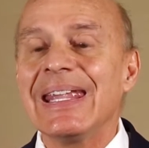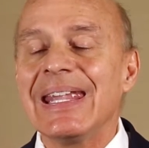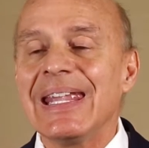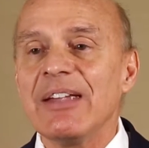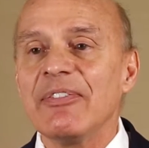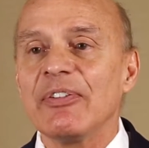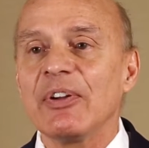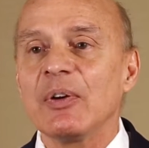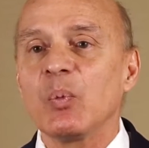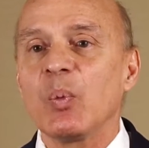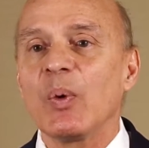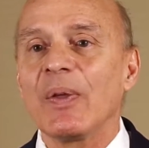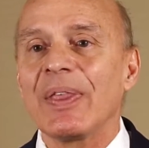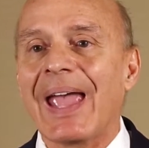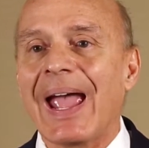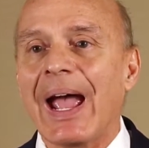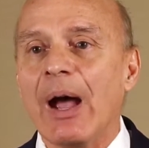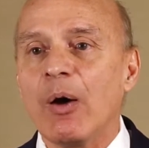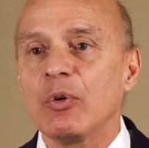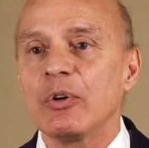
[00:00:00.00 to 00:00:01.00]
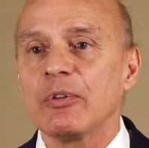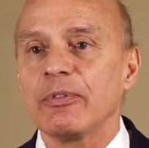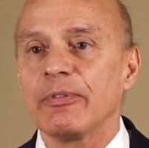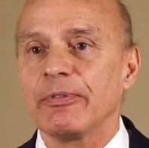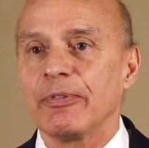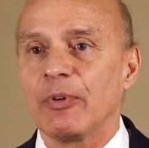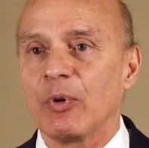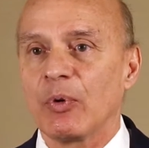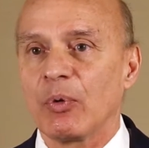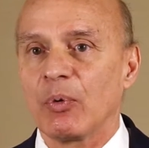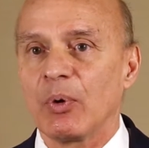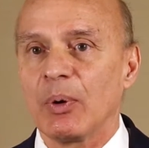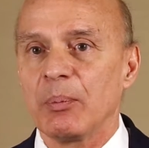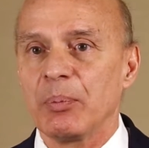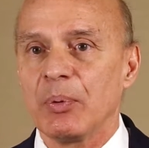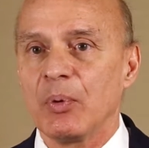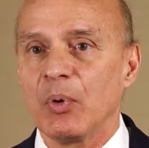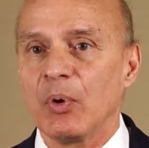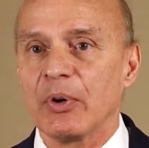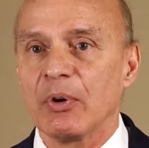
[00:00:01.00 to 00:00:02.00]
even without further
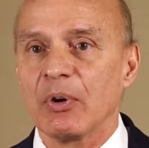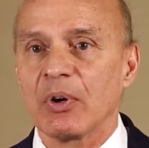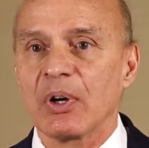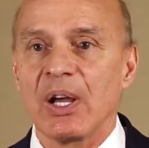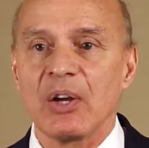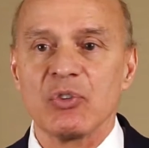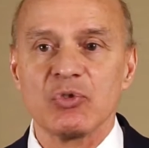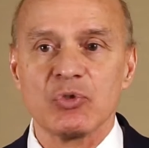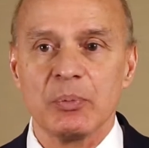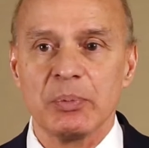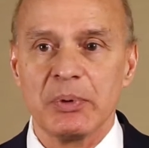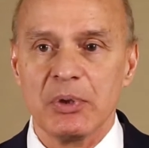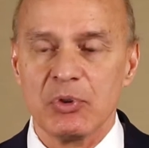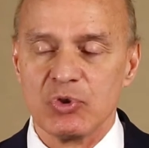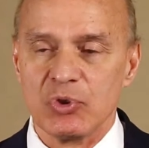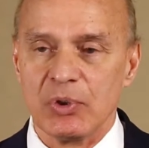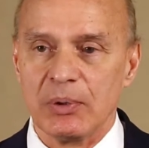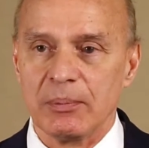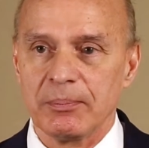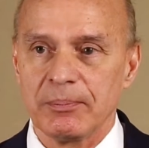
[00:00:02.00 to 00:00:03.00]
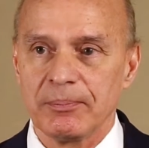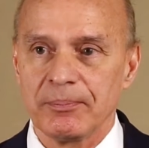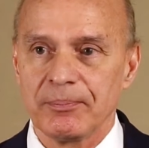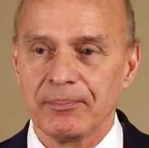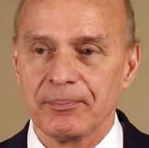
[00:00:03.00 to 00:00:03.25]
employer contribution.